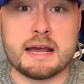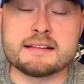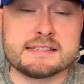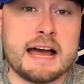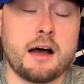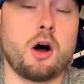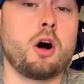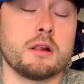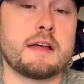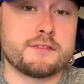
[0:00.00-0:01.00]
It's not
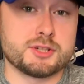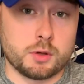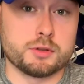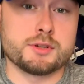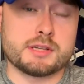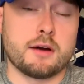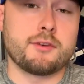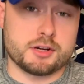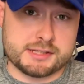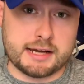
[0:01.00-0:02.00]
all on the shoulders of
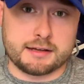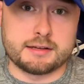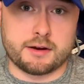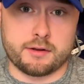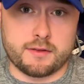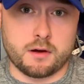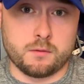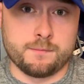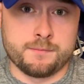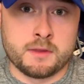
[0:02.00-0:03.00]
our secondary,
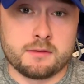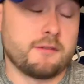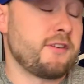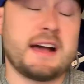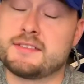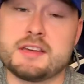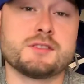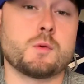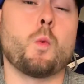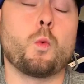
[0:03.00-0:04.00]
though. The fact
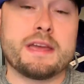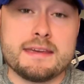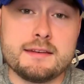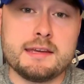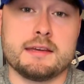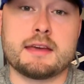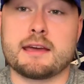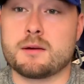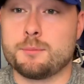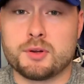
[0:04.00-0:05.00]
is, we need
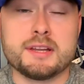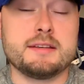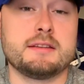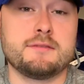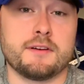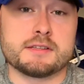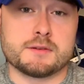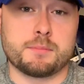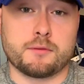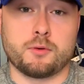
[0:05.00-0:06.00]
a complete
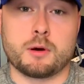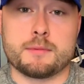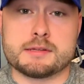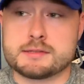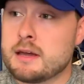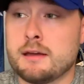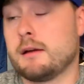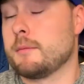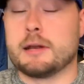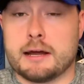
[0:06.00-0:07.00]
defensive performance.
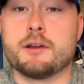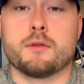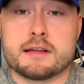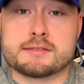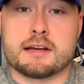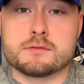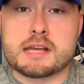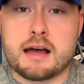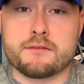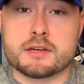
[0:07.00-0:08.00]
I mean, I know that sounds
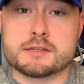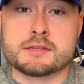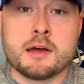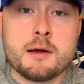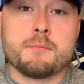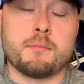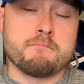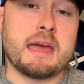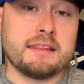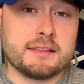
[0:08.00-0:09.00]
obvious, but
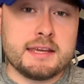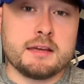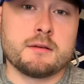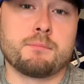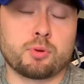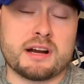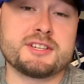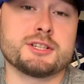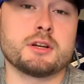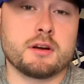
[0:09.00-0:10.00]
mainly
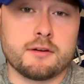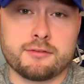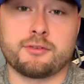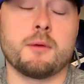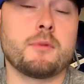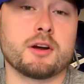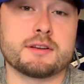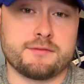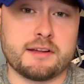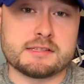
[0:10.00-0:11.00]
pressure from our
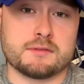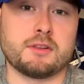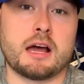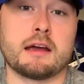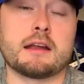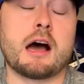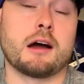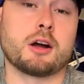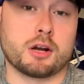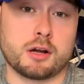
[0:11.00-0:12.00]
defensive line
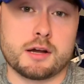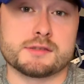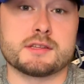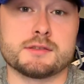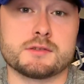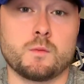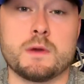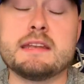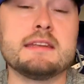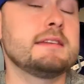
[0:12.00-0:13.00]
on Kirk Cousins.
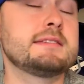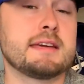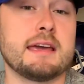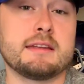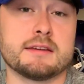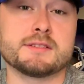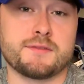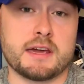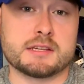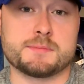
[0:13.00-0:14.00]
We need to get in his
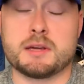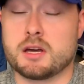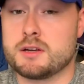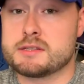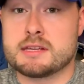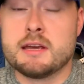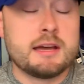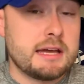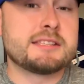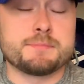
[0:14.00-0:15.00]
face because
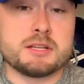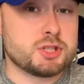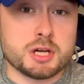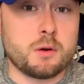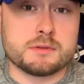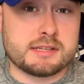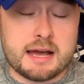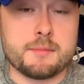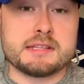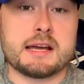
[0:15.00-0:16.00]
it's been shown
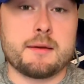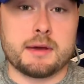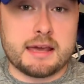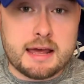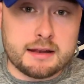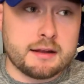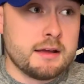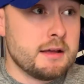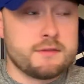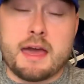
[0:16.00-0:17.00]
time and time again
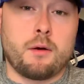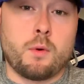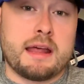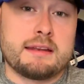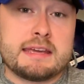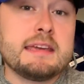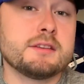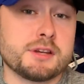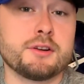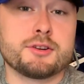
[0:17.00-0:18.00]
that when
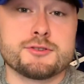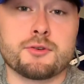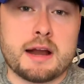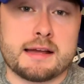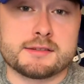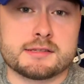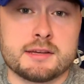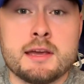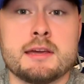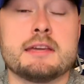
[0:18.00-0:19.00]
he's under duress,
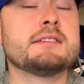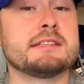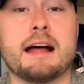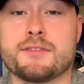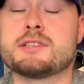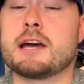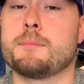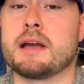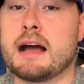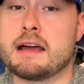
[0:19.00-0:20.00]
he's not the
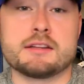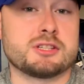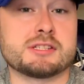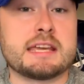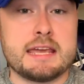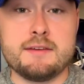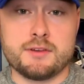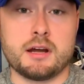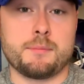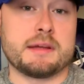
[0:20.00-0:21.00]
type of guy to just
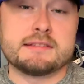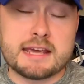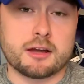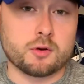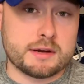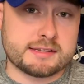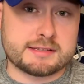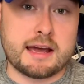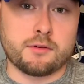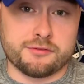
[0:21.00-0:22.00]
heave it up and take a
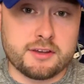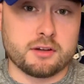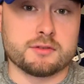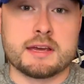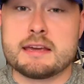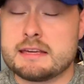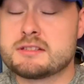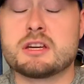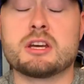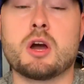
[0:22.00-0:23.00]
risk downfield.
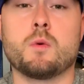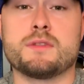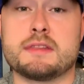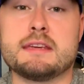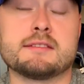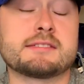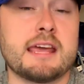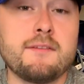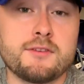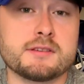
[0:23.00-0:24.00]
He's going to go with the
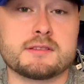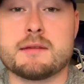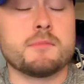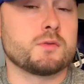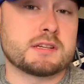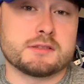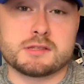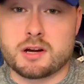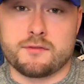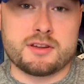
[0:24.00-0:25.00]
safest and most
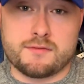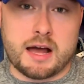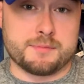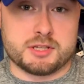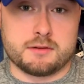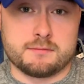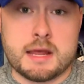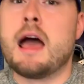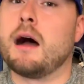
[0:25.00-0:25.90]
conservative option,